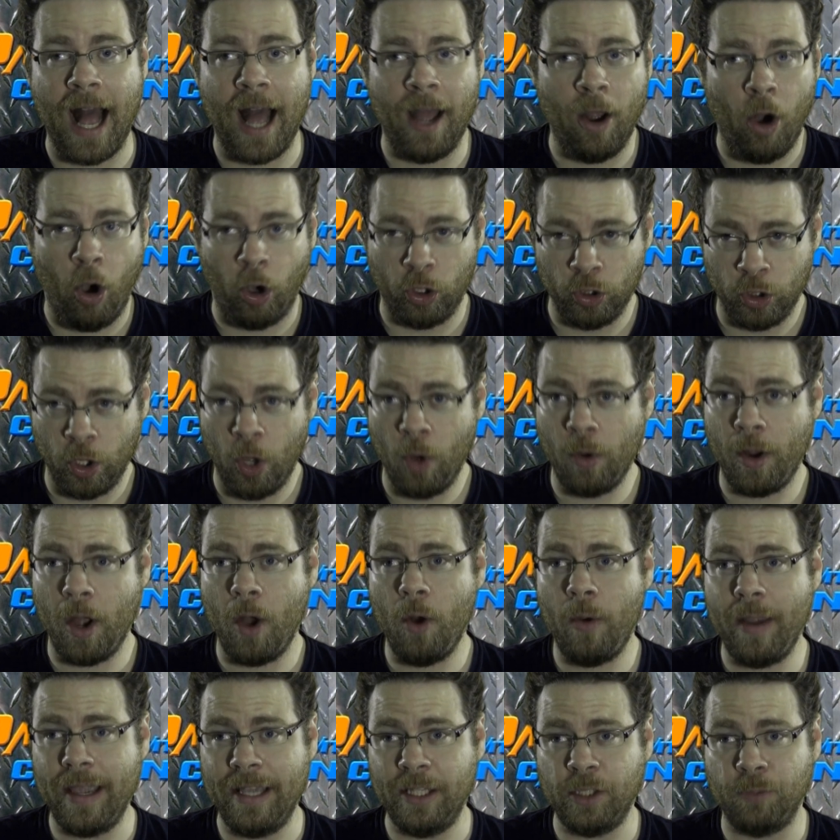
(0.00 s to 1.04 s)
Our
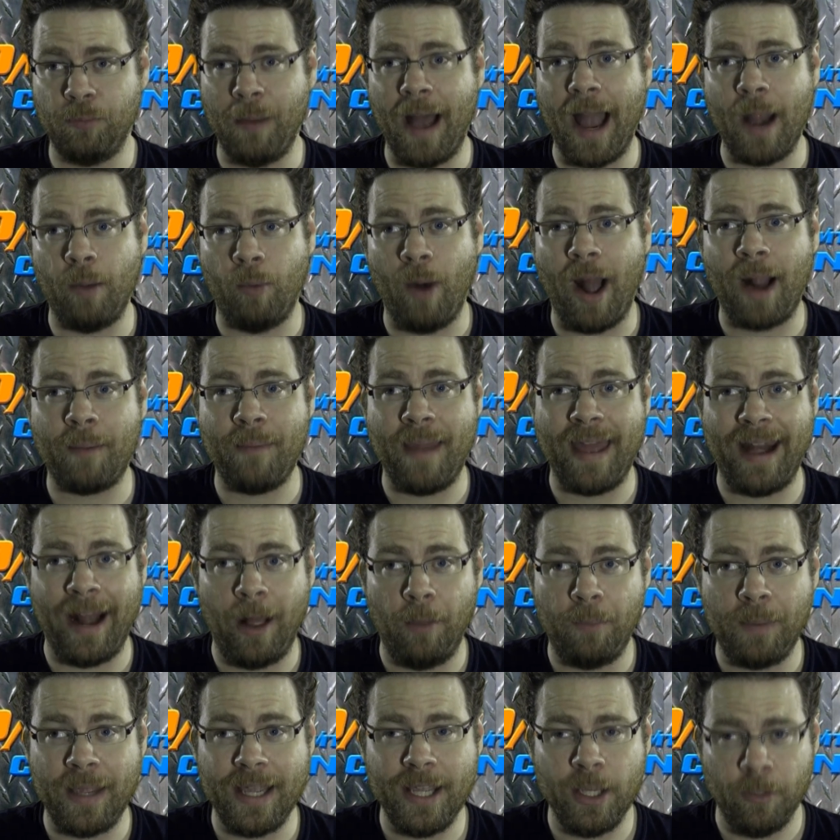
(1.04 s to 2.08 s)
logo is by
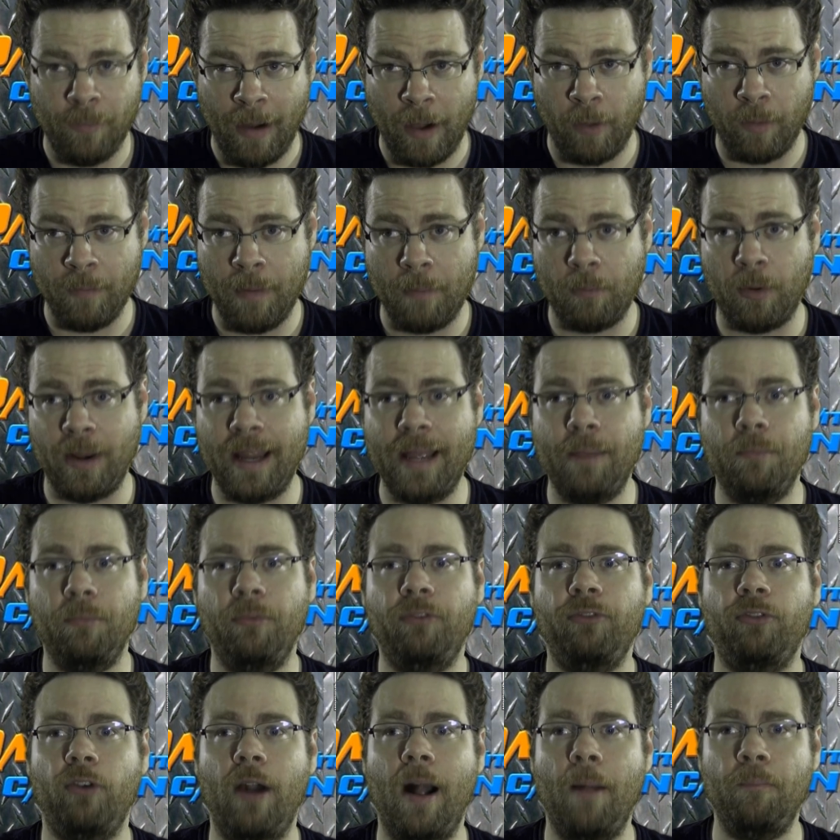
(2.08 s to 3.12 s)
RockmanLP. You might remember him
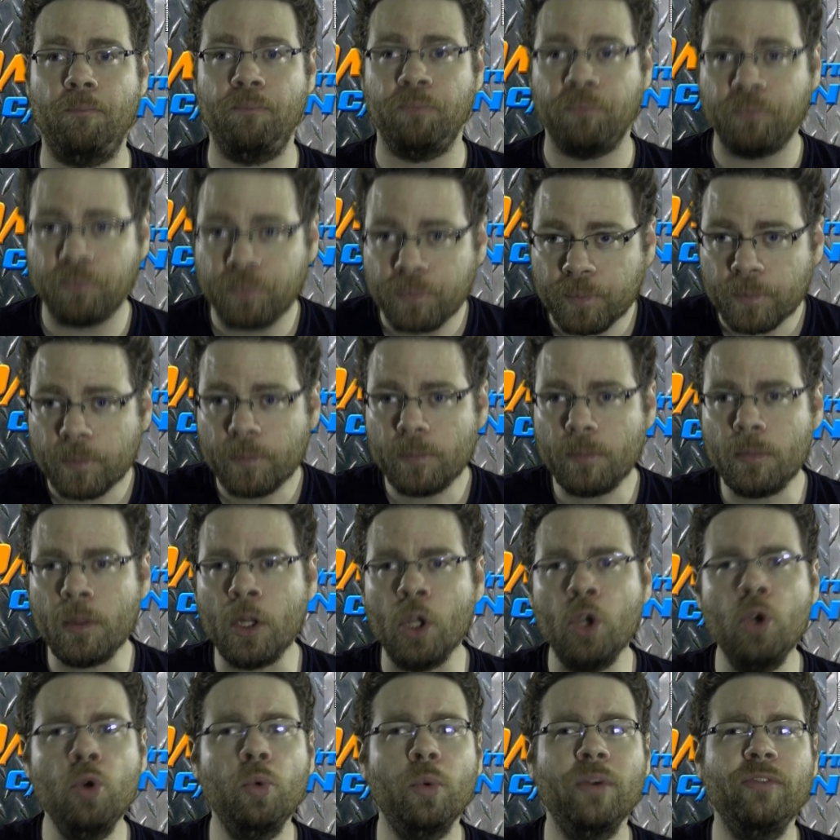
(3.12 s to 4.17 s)
from
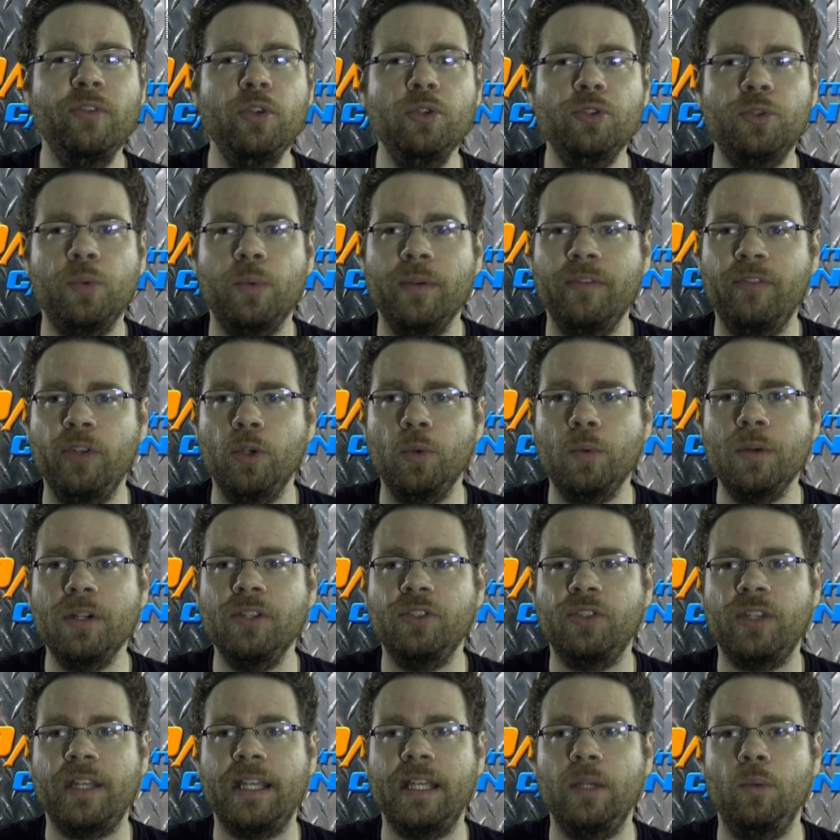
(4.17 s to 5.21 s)
Who Reviews the
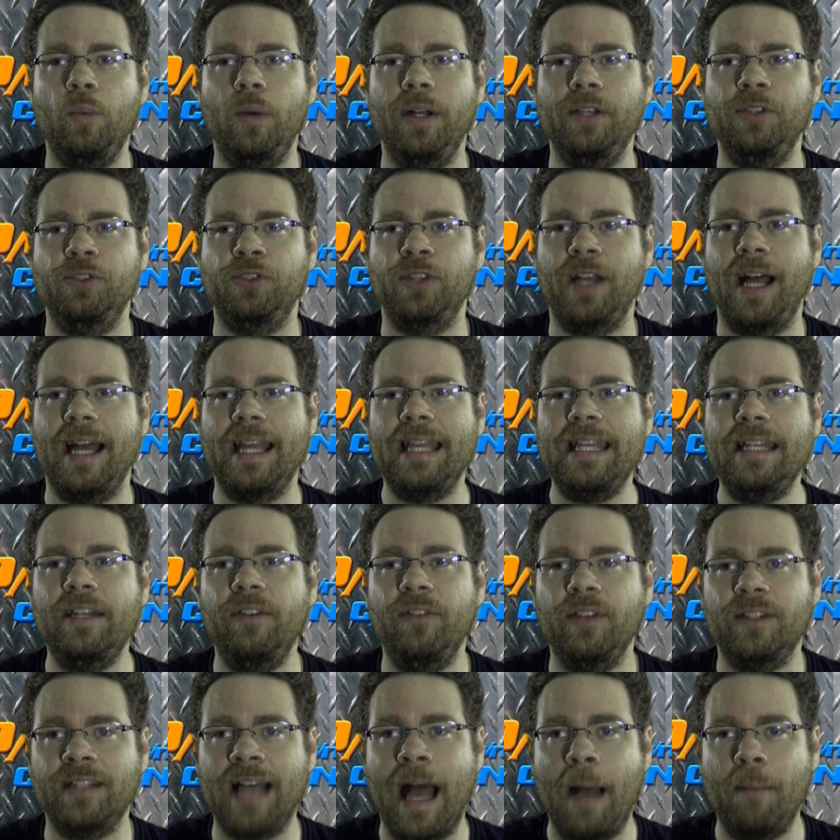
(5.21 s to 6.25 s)
Reviewers. He was
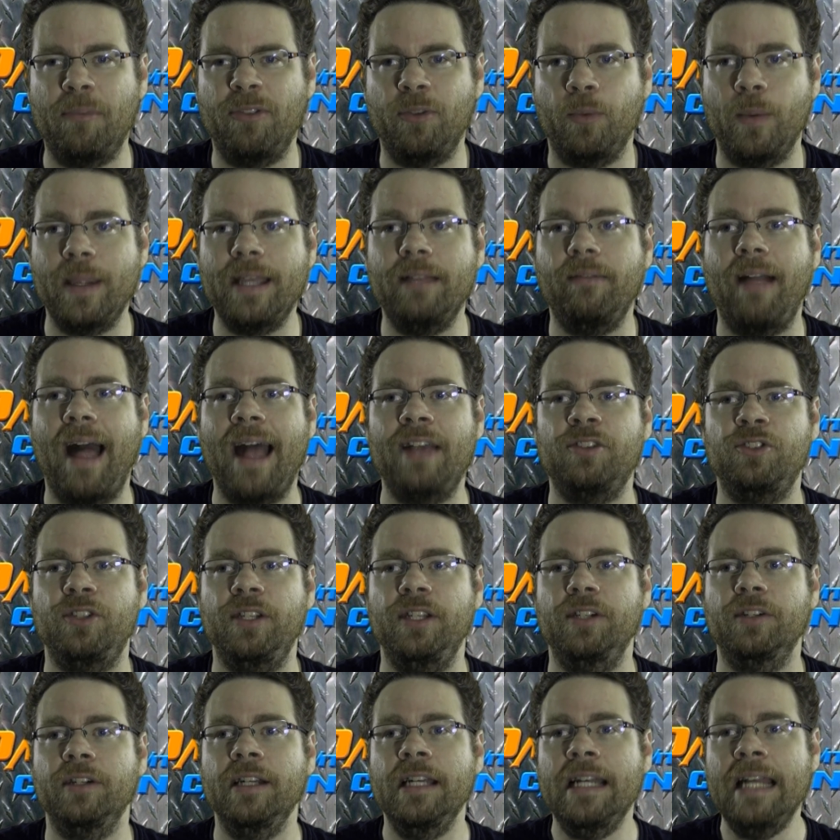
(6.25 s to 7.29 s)
in the top 3 last
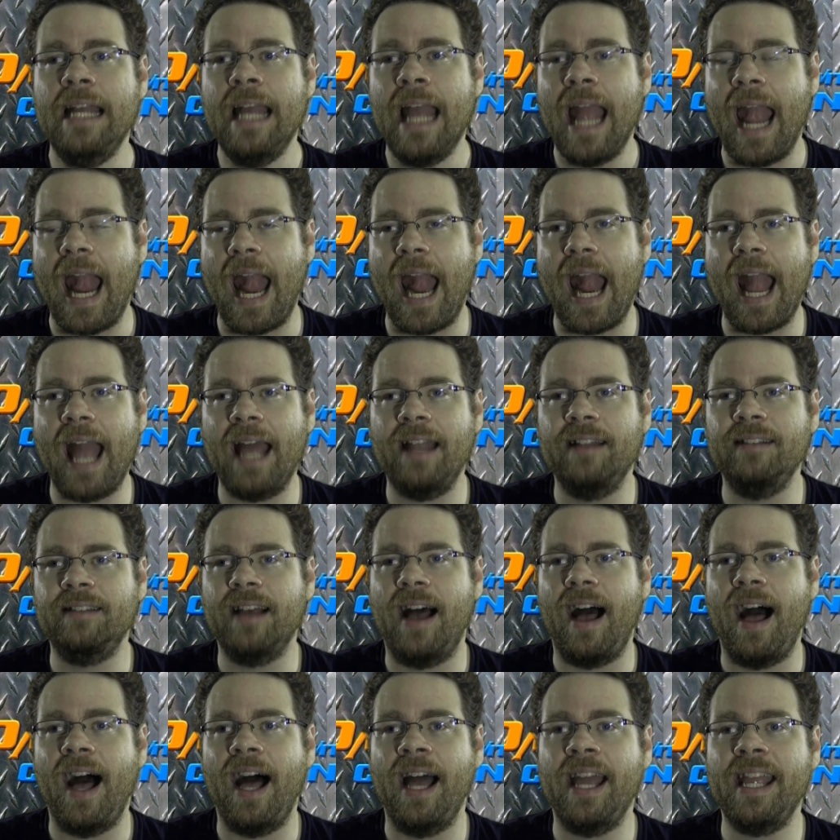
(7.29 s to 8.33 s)
year, and
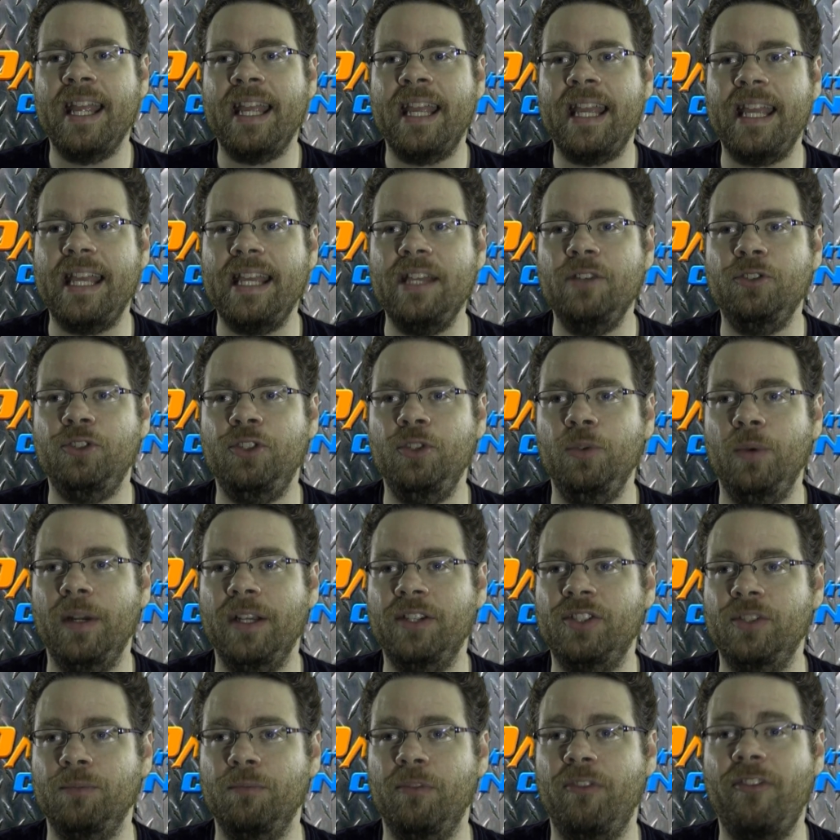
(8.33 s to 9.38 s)
he is
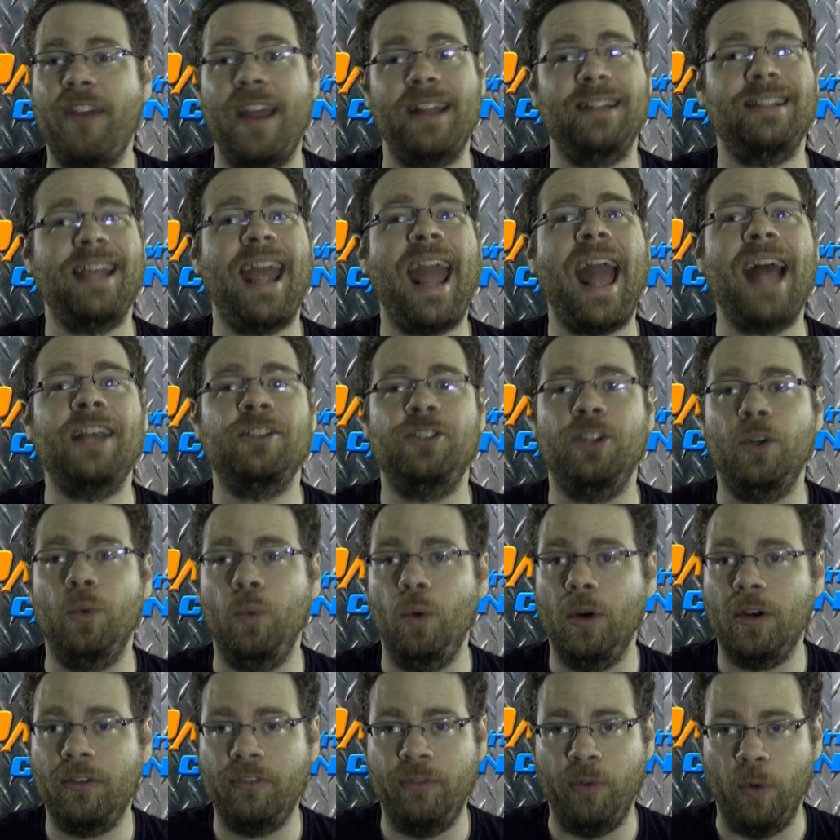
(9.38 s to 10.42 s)
doing some fantastic
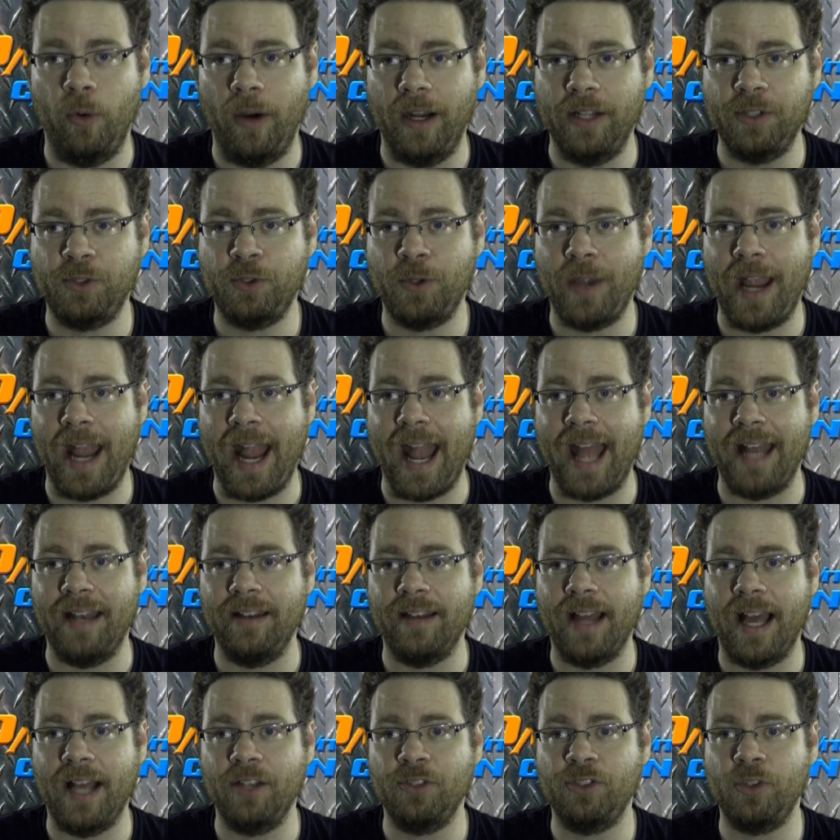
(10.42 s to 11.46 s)
work for us.
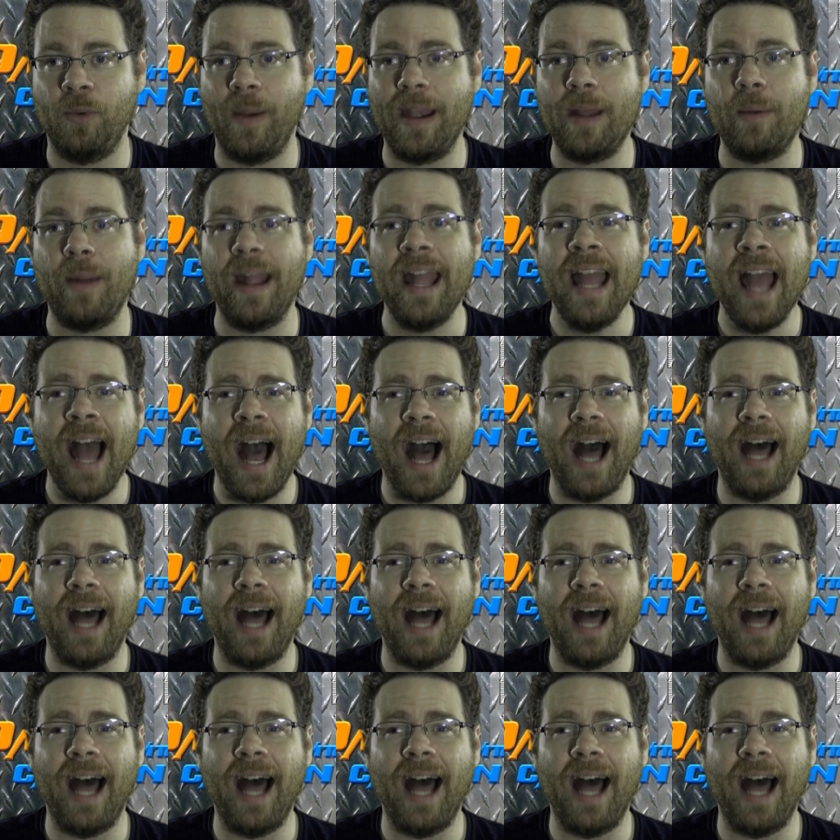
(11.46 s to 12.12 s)
And so anyway,